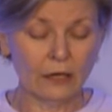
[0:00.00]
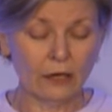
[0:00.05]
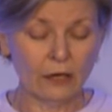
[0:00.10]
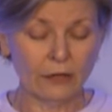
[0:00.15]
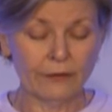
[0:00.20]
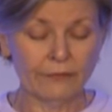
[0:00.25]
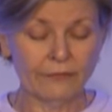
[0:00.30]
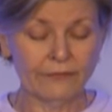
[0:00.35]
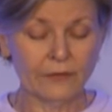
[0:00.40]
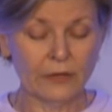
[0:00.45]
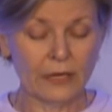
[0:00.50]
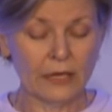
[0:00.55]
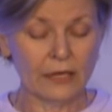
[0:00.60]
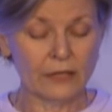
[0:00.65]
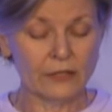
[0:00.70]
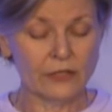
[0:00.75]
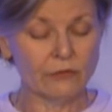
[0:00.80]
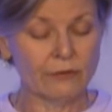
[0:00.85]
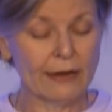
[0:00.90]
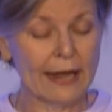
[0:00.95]
on
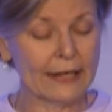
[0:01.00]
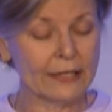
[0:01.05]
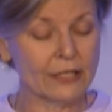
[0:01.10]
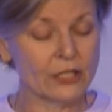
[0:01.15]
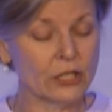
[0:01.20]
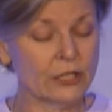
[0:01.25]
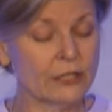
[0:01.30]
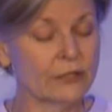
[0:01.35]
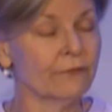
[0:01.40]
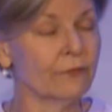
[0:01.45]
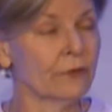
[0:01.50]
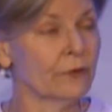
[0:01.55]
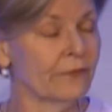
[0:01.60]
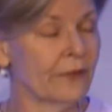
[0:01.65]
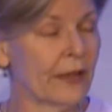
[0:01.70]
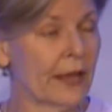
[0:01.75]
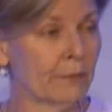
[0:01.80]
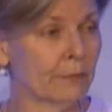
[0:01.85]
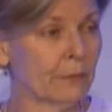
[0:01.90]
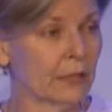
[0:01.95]
the strategies for
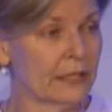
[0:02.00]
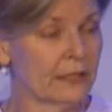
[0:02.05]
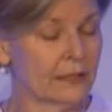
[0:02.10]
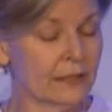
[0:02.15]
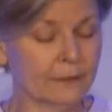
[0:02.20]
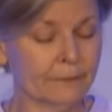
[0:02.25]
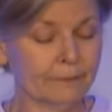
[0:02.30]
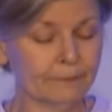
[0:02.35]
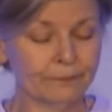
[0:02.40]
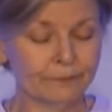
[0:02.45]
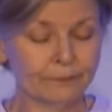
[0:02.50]
families.